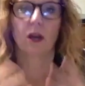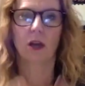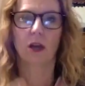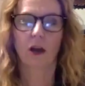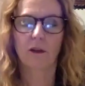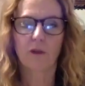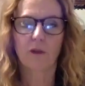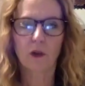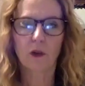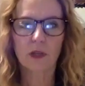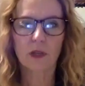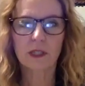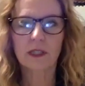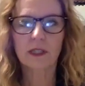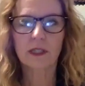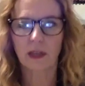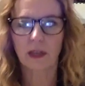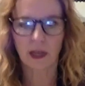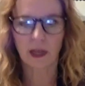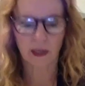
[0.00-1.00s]
Our focus
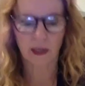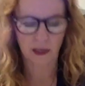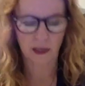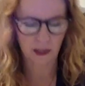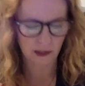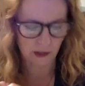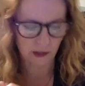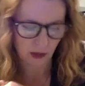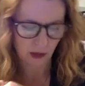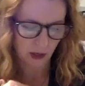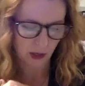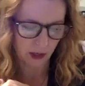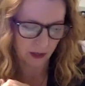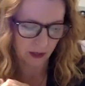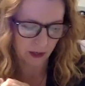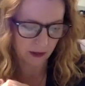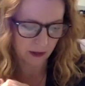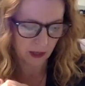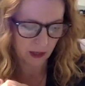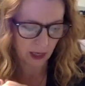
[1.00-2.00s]
tonight is
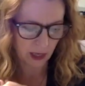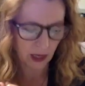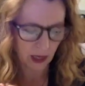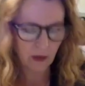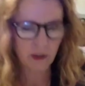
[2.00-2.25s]
on how